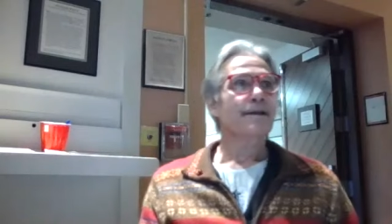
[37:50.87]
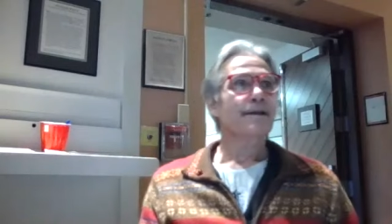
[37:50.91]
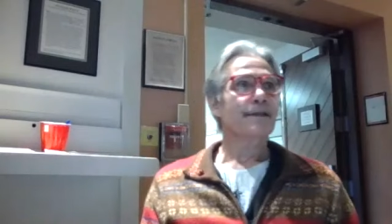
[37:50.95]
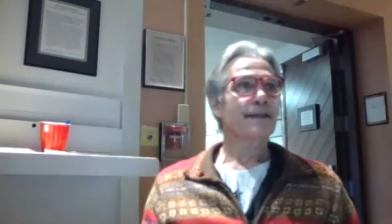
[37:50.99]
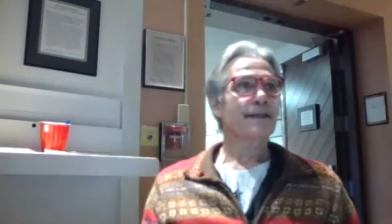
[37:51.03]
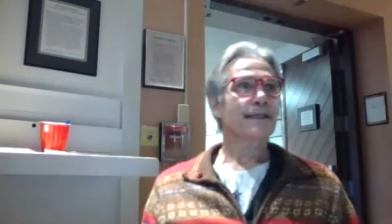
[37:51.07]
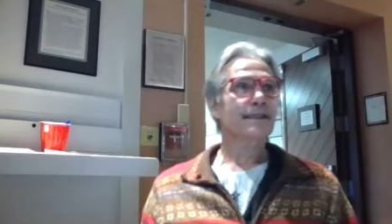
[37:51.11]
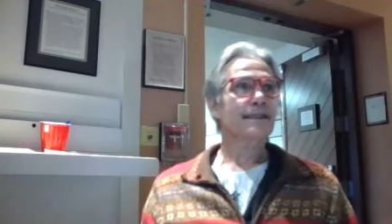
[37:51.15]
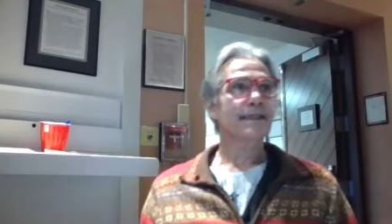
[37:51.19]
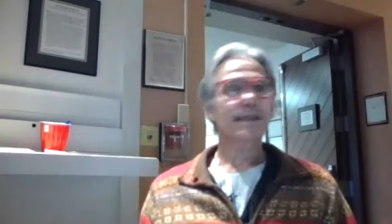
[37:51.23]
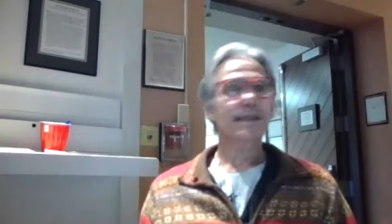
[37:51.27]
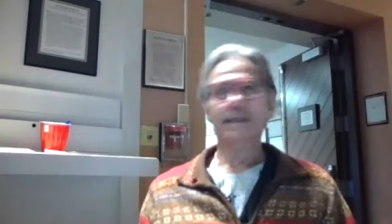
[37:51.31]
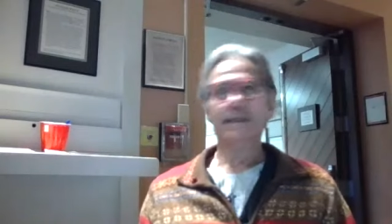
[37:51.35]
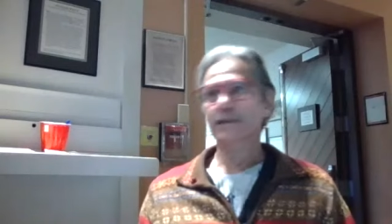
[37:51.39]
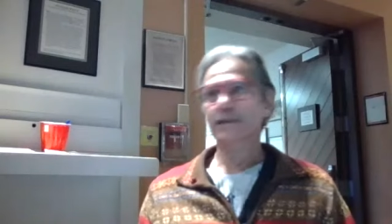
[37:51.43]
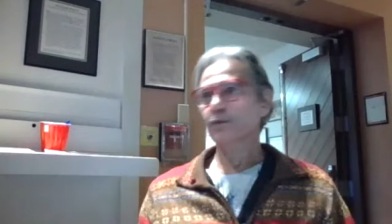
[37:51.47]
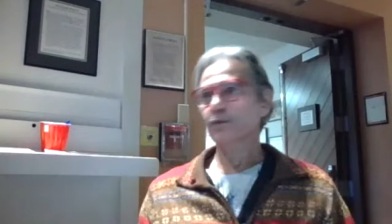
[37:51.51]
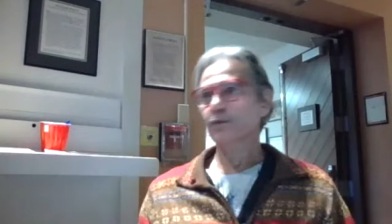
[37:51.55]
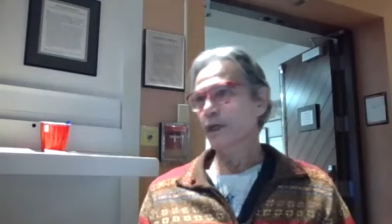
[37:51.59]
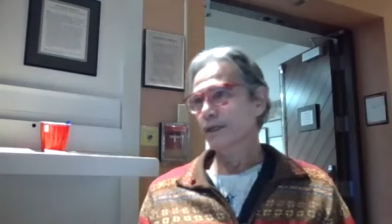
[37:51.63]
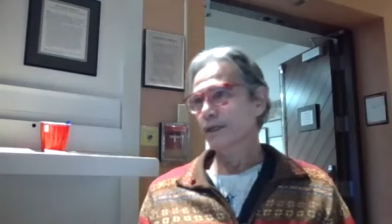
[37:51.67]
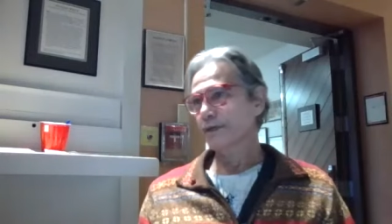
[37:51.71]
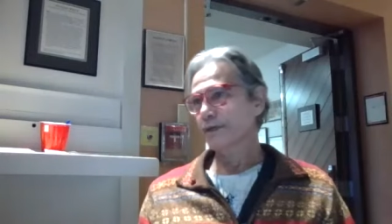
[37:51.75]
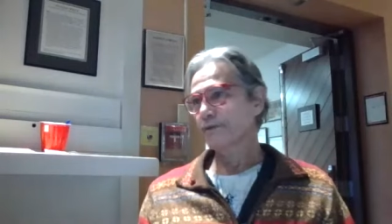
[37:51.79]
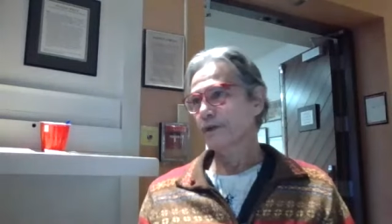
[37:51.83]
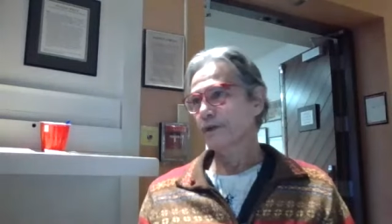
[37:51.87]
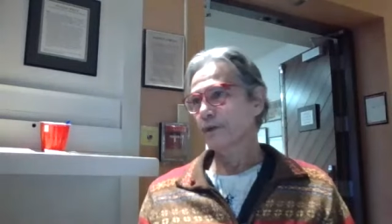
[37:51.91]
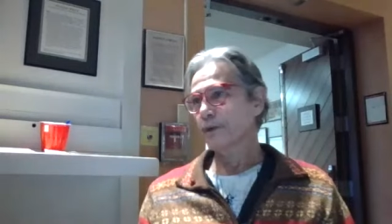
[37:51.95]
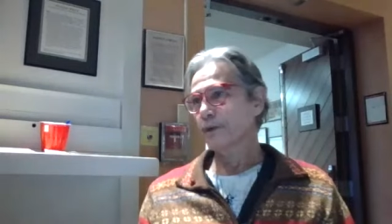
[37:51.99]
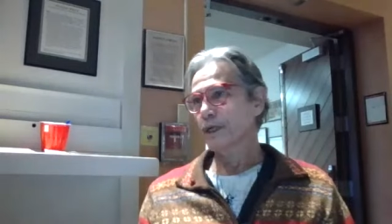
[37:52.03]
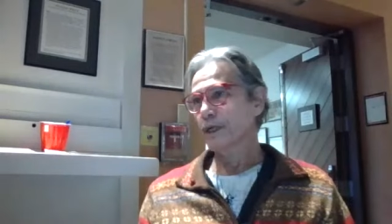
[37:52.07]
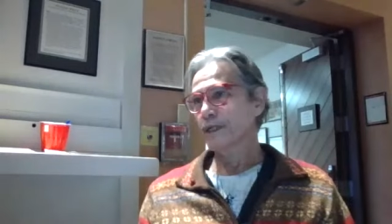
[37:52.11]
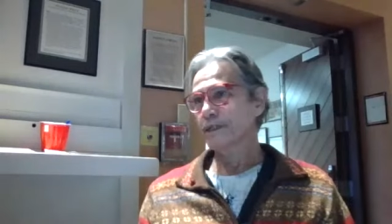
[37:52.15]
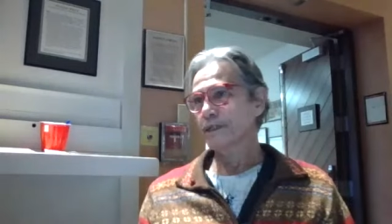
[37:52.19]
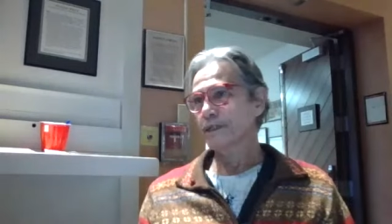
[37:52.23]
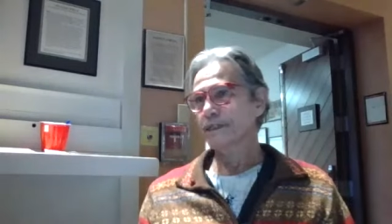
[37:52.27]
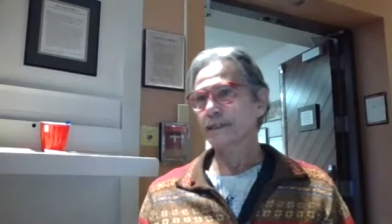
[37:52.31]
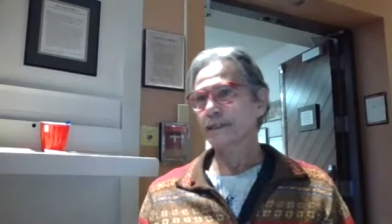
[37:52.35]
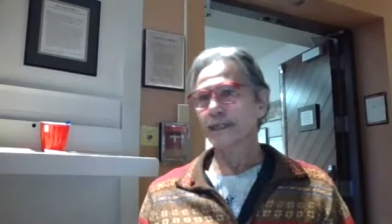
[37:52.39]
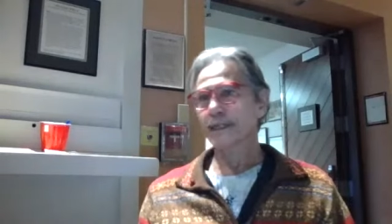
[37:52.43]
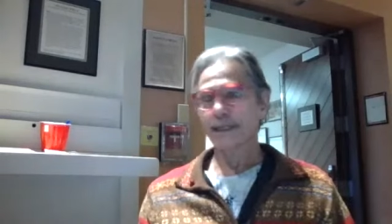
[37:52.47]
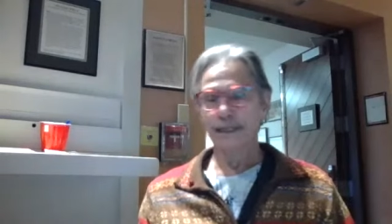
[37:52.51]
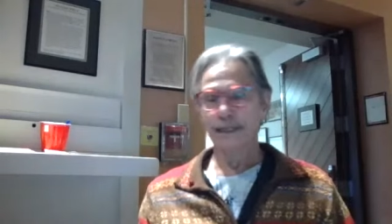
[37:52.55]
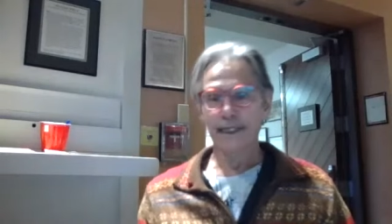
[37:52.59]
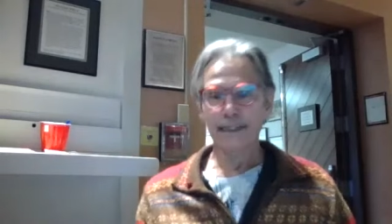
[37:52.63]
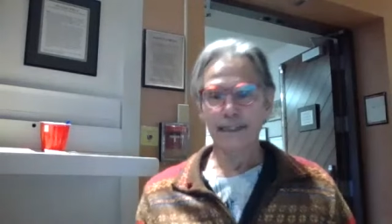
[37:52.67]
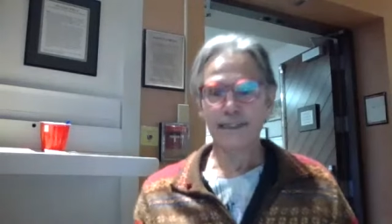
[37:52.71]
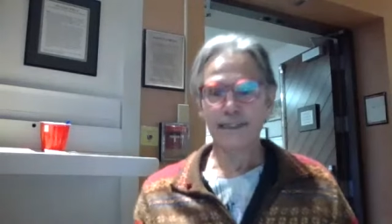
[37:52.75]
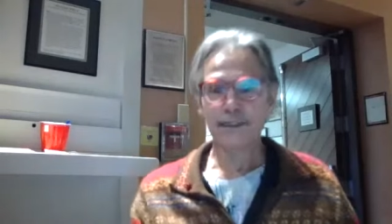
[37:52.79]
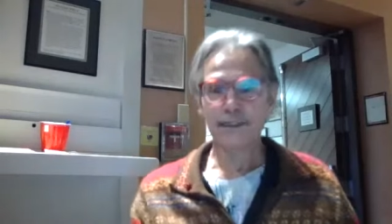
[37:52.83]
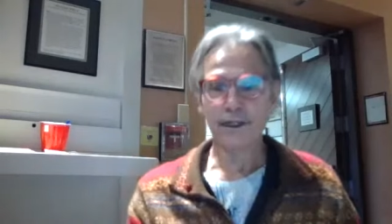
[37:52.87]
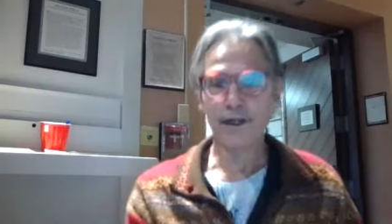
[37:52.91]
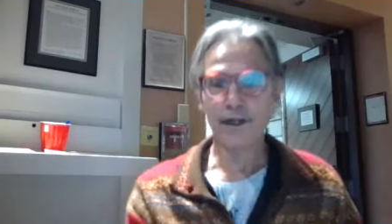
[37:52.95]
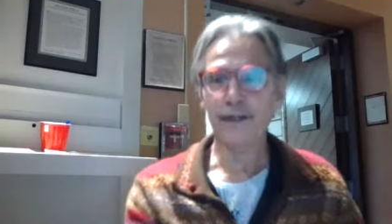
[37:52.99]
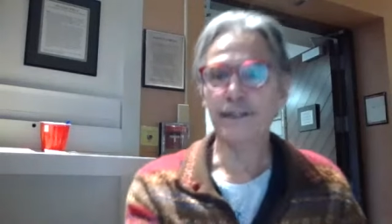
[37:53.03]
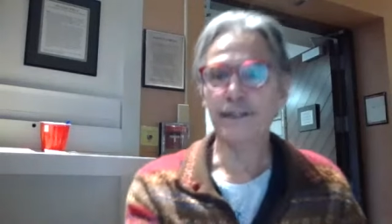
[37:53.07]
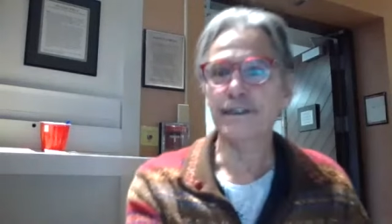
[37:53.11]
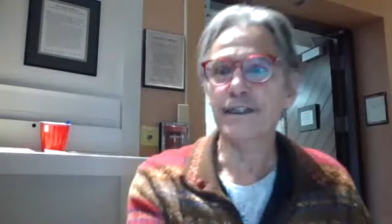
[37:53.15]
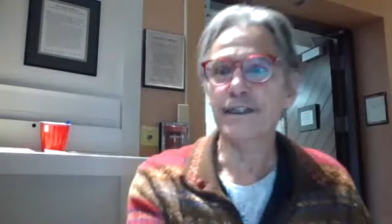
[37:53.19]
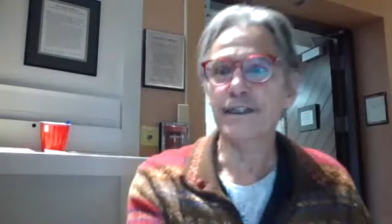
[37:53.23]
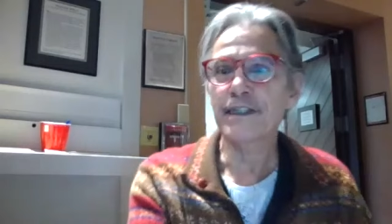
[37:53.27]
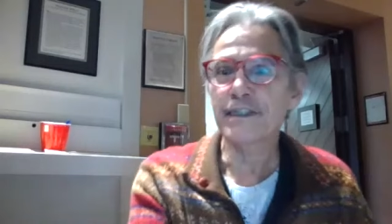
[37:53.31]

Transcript: This is one of the ones that I started